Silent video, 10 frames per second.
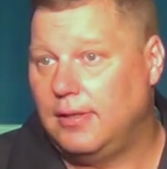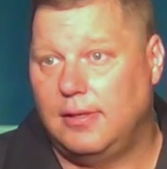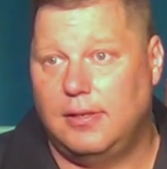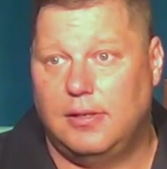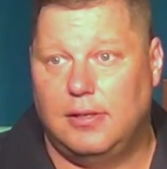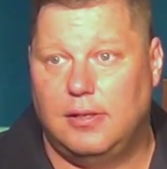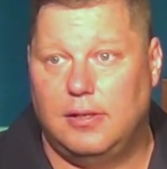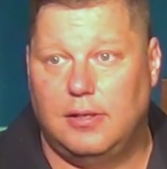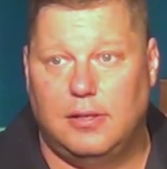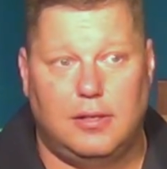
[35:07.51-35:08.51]

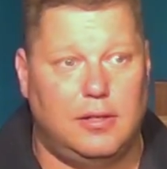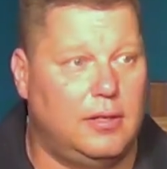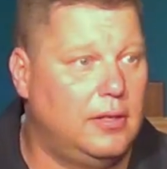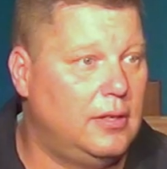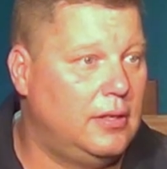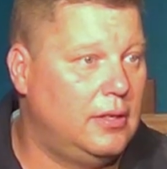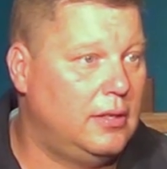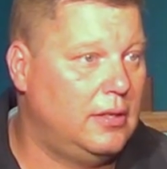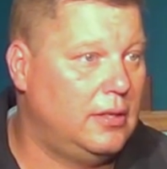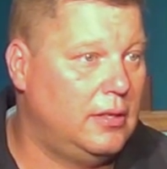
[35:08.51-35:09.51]

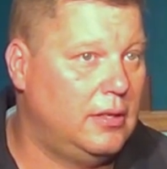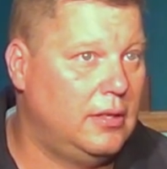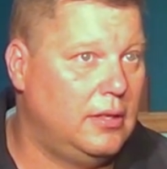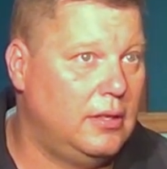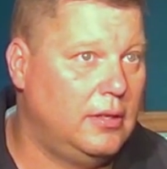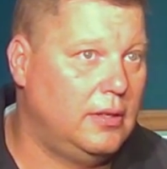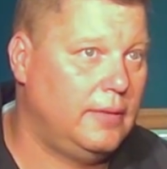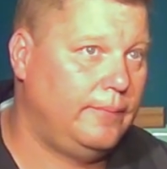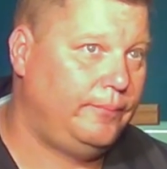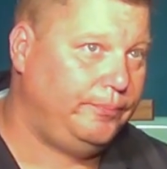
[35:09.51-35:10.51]

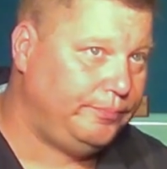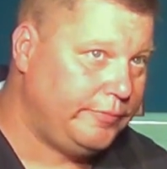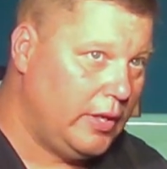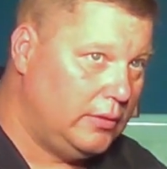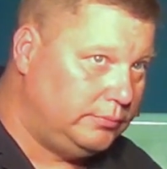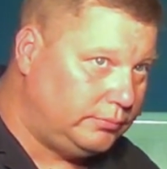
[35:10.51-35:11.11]
(no one is talking)